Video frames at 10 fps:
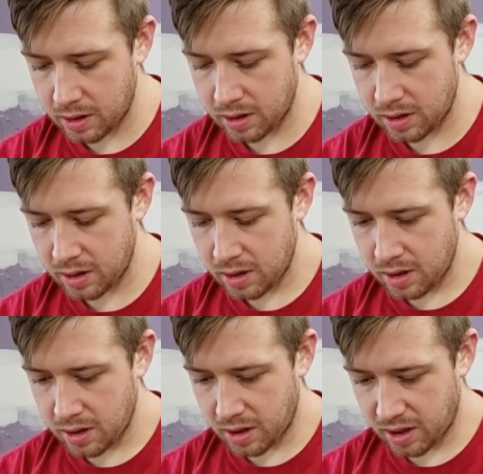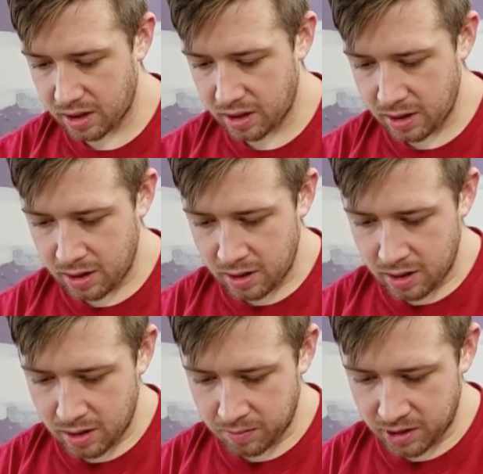
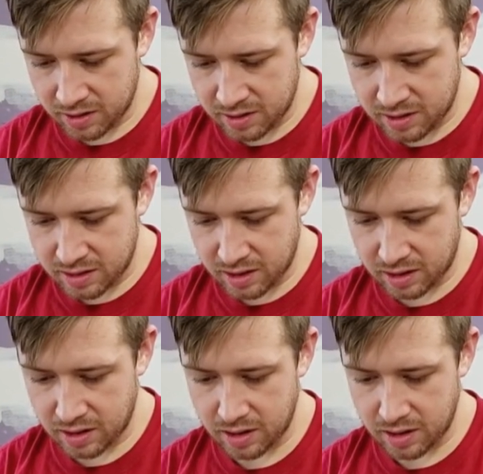I'm going to stick